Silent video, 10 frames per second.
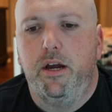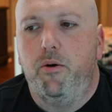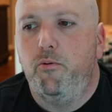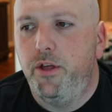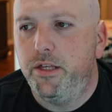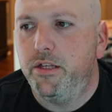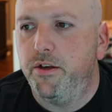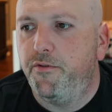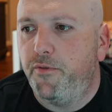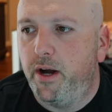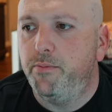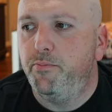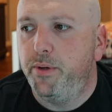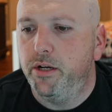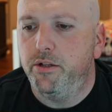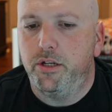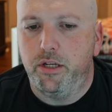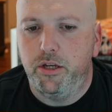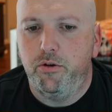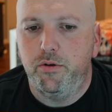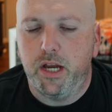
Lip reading: Well, this is a fun build to use.